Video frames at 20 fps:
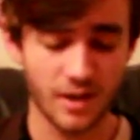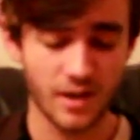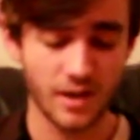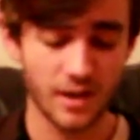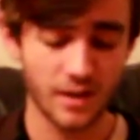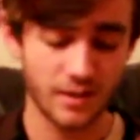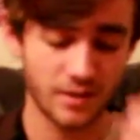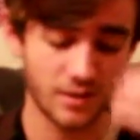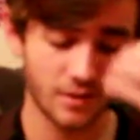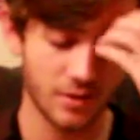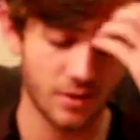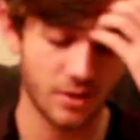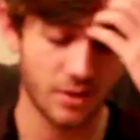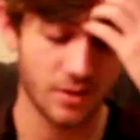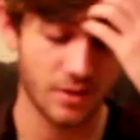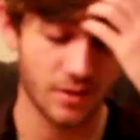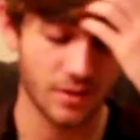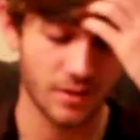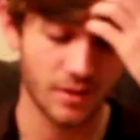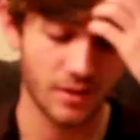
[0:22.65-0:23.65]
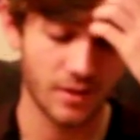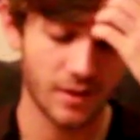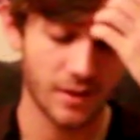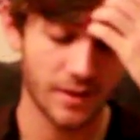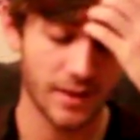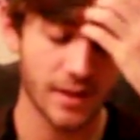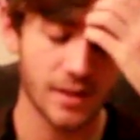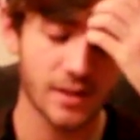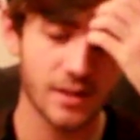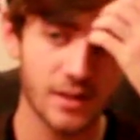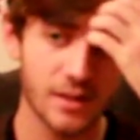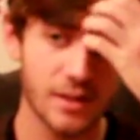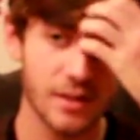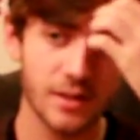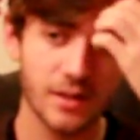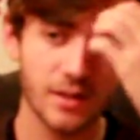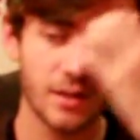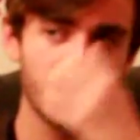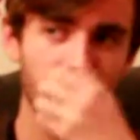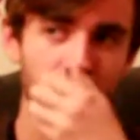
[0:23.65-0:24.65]
and I guess
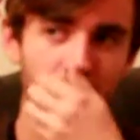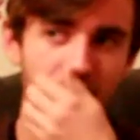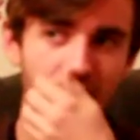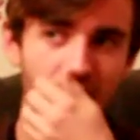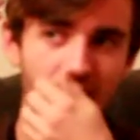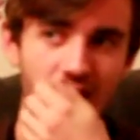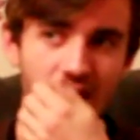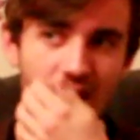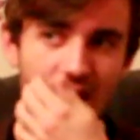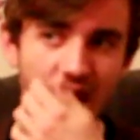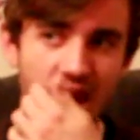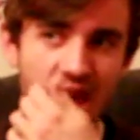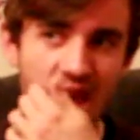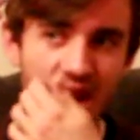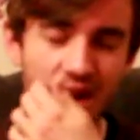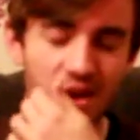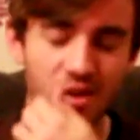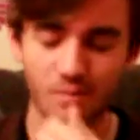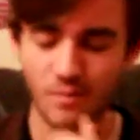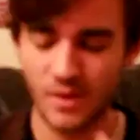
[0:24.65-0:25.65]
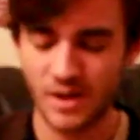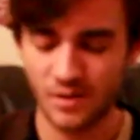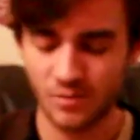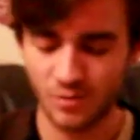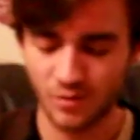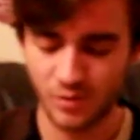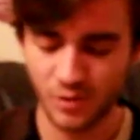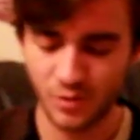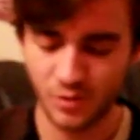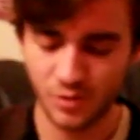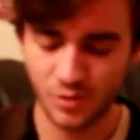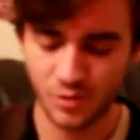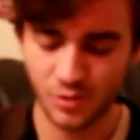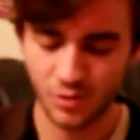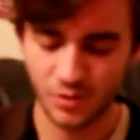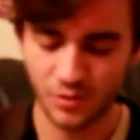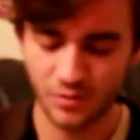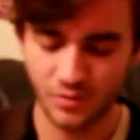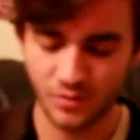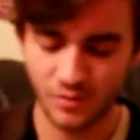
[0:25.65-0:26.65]
in a way it can make reviews
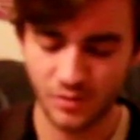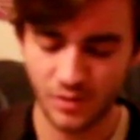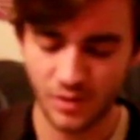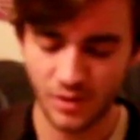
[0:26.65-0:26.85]
sort of